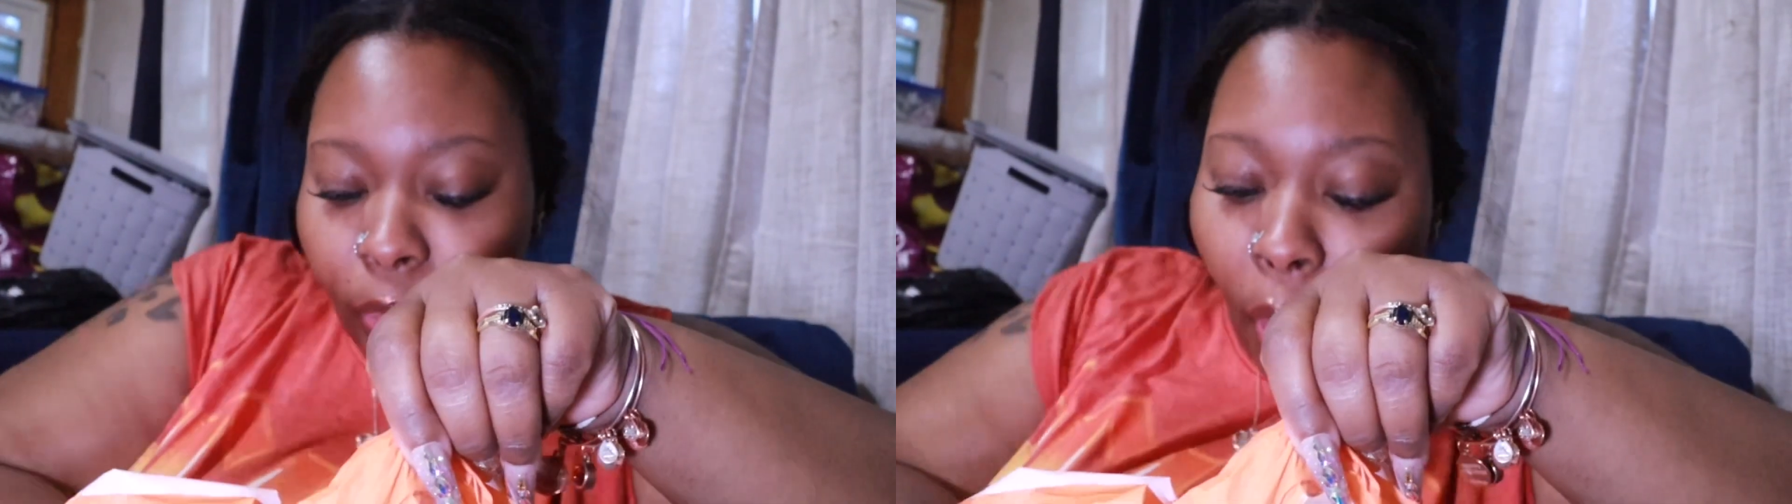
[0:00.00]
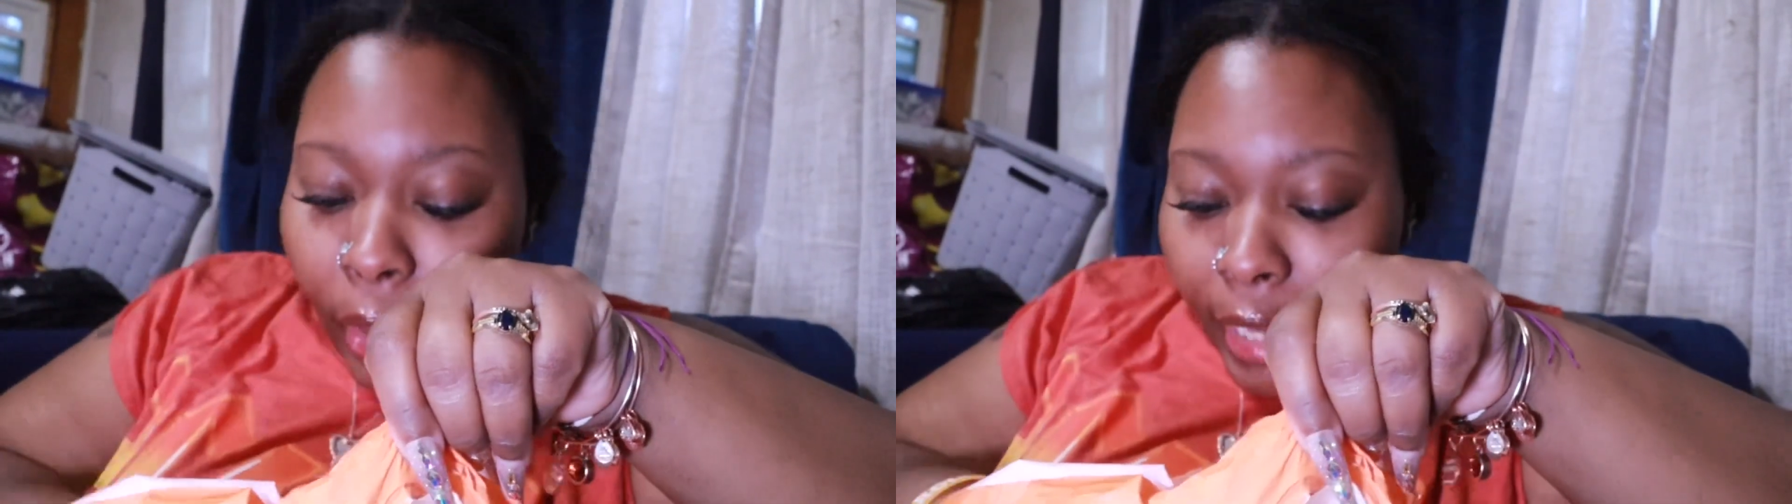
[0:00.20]

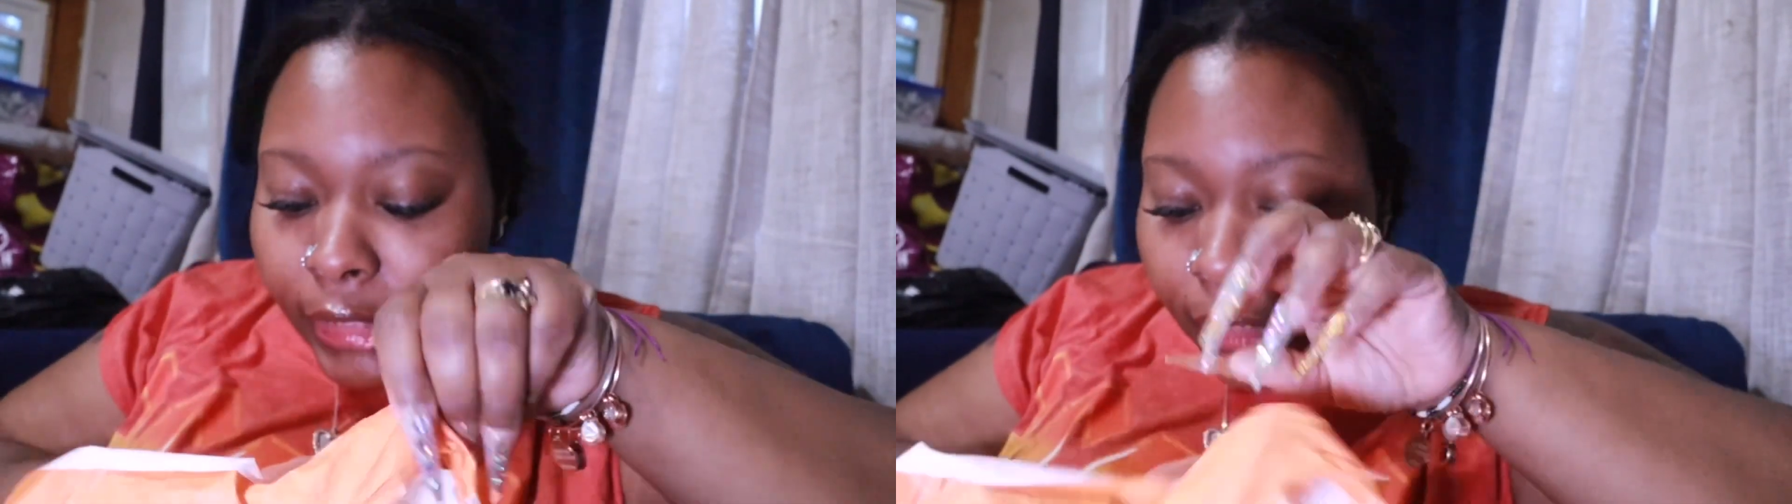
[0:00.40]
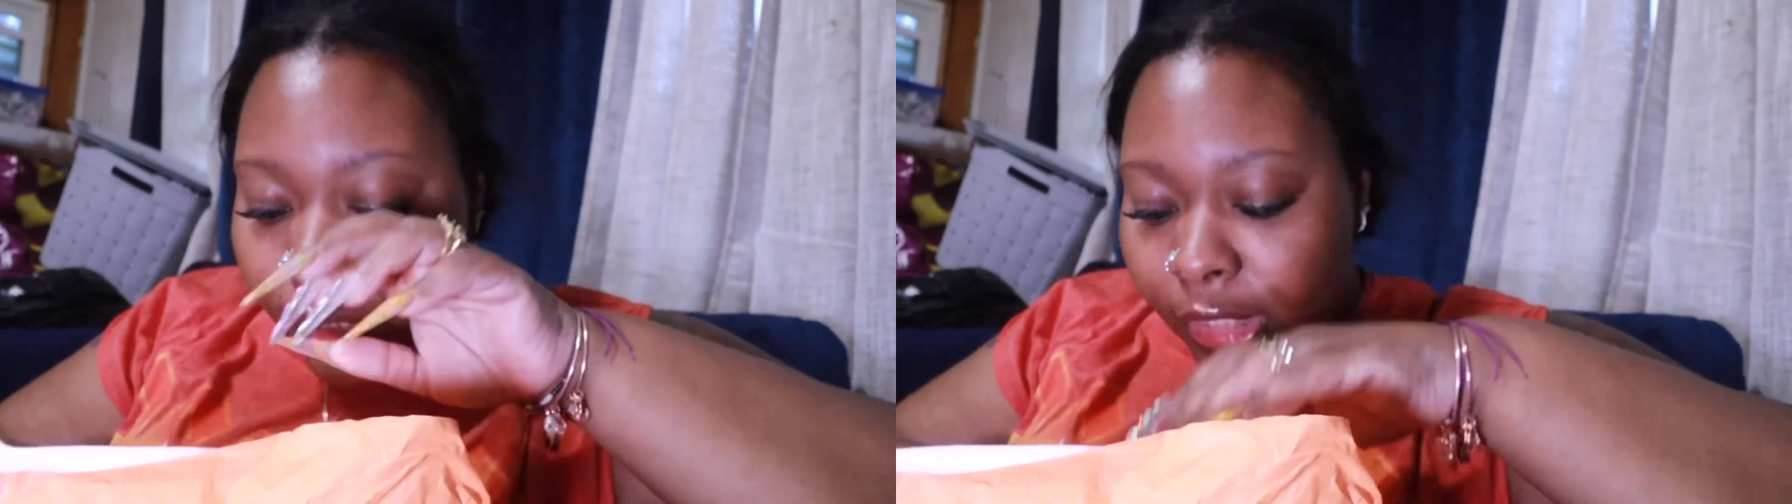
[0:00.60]
Okay,
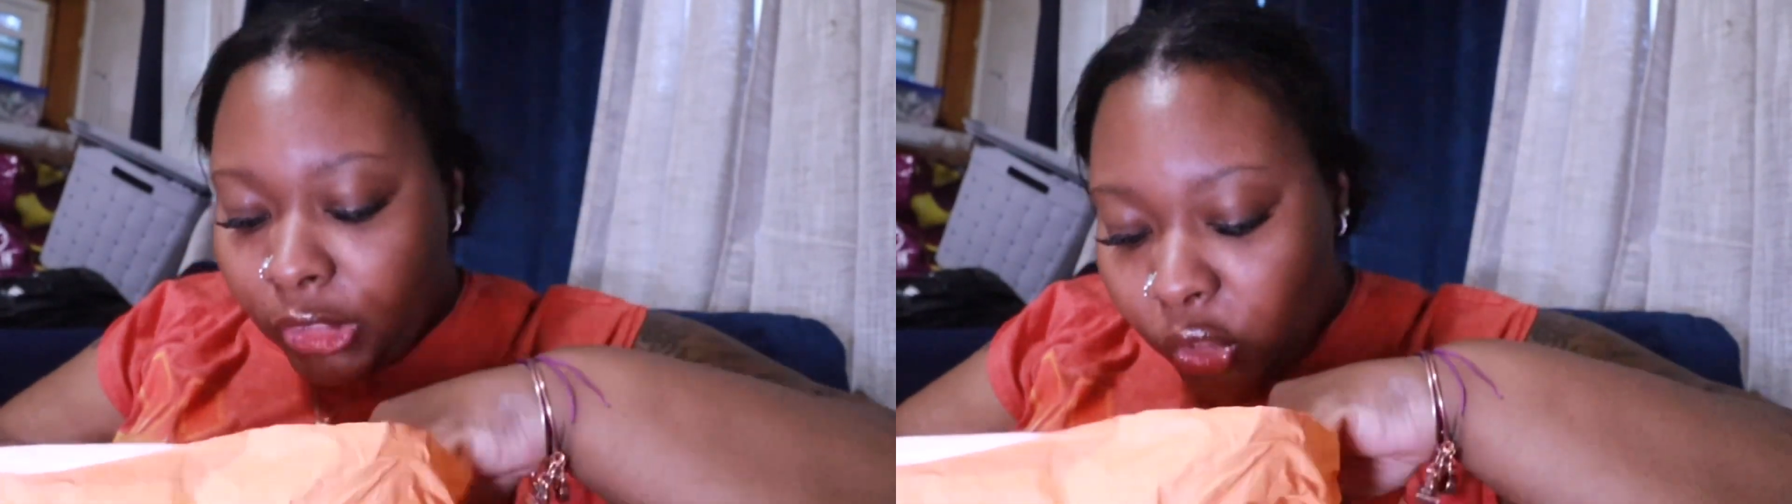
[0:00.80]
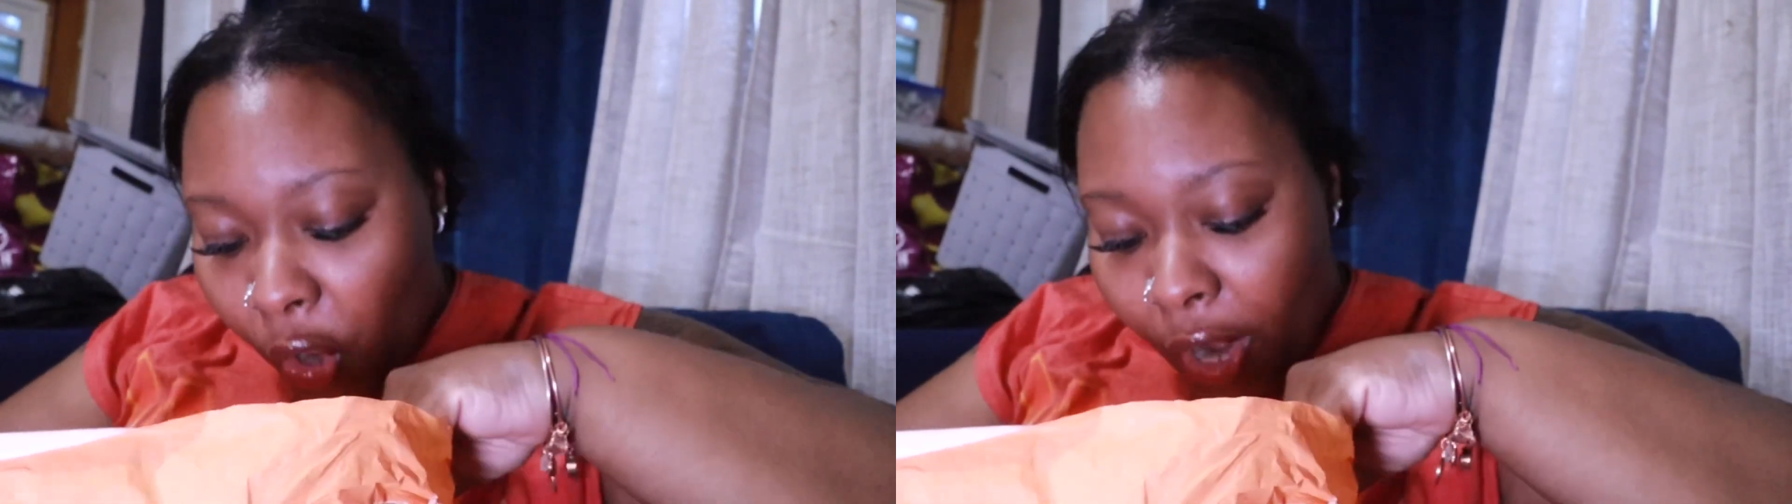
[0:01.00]
so let's
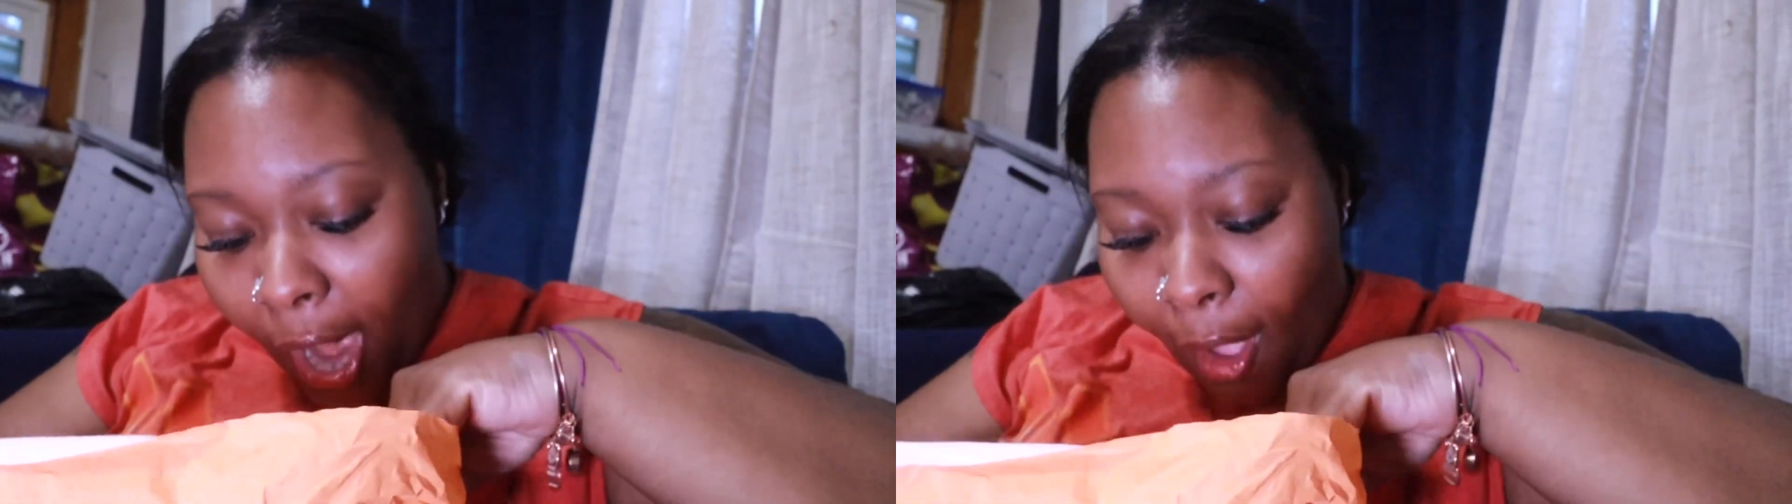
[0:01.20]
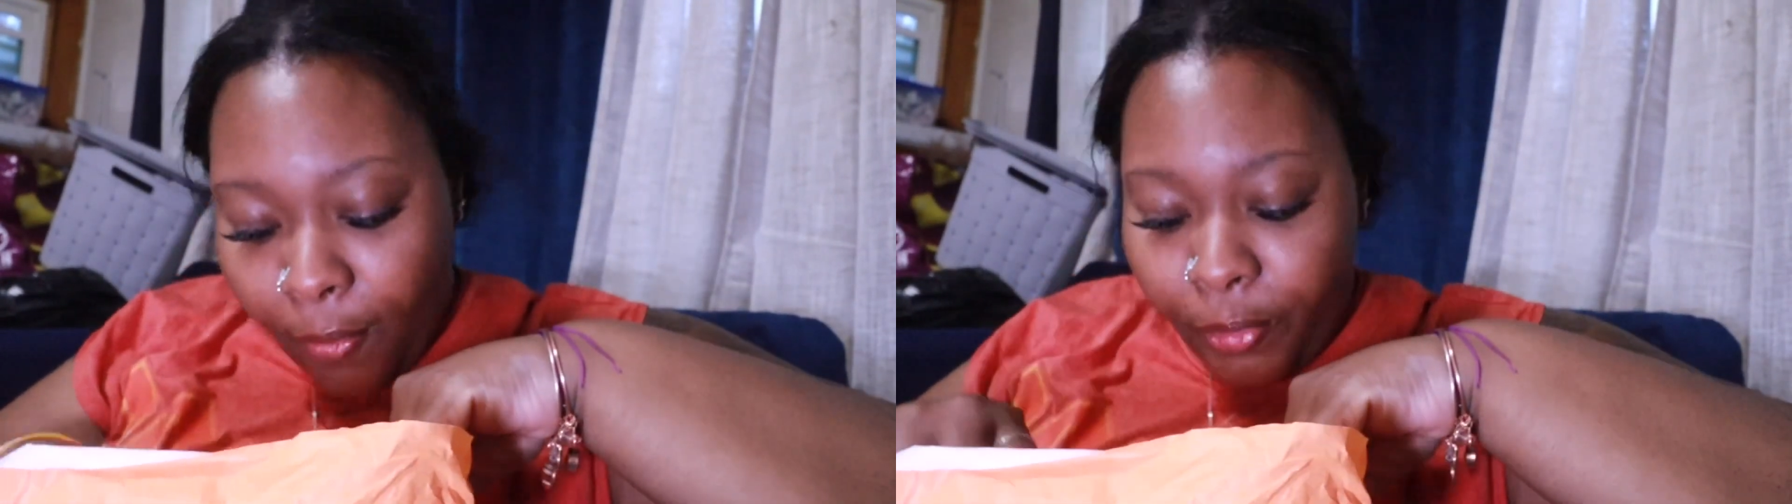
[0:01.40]
start
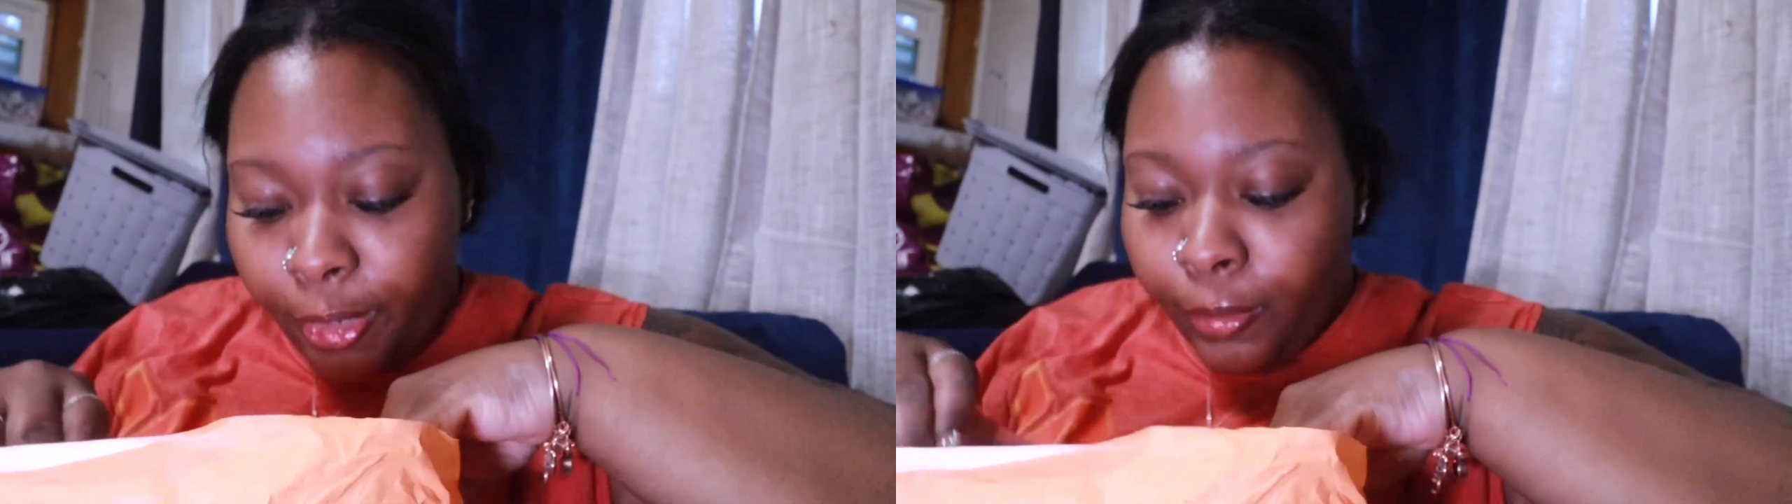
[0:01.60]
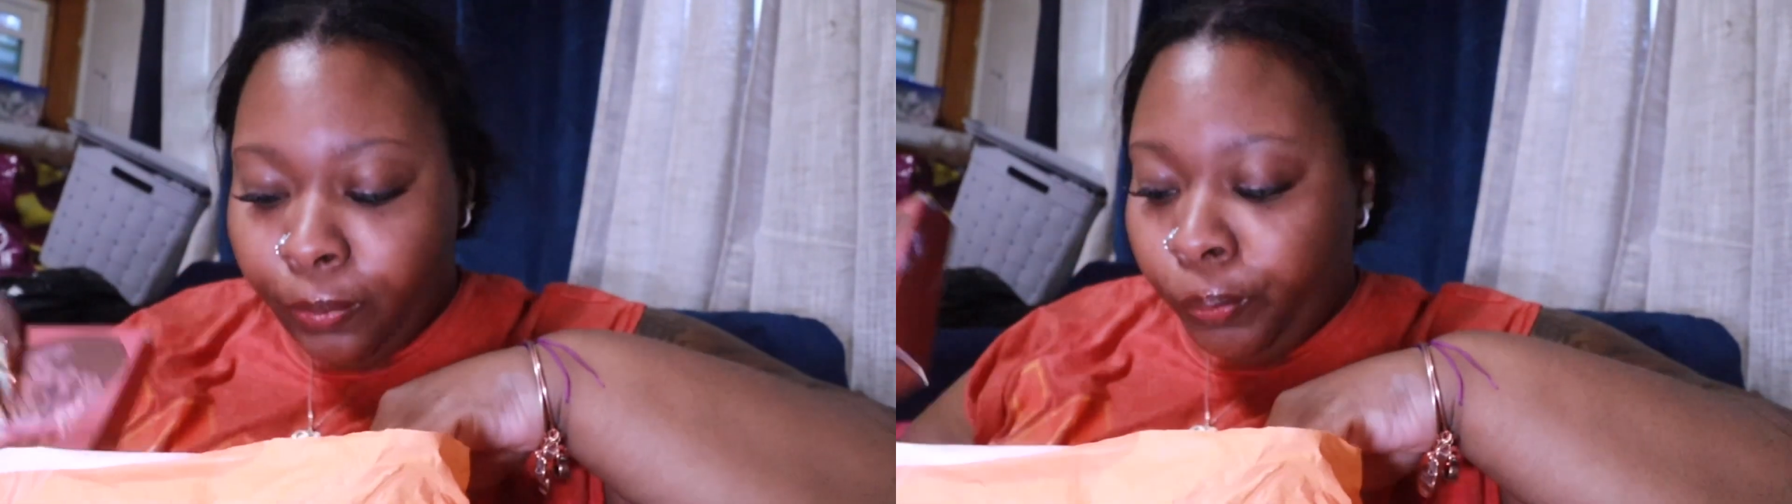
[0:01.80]
out
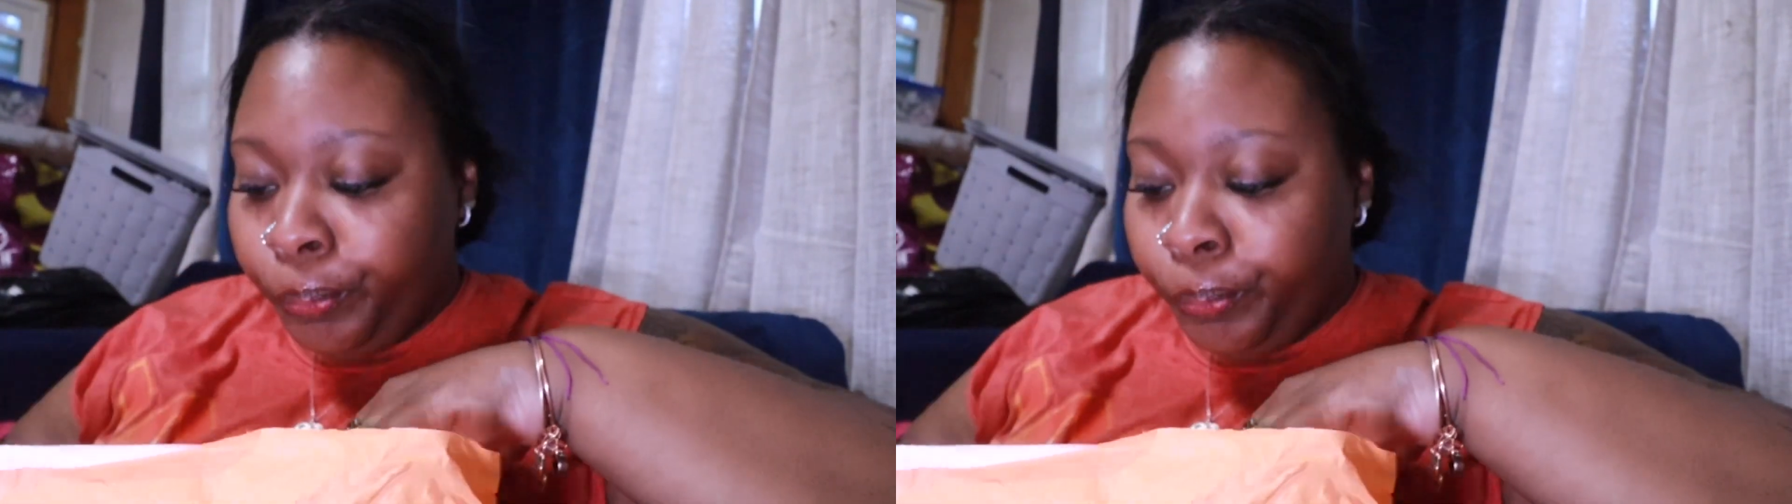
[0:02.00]
with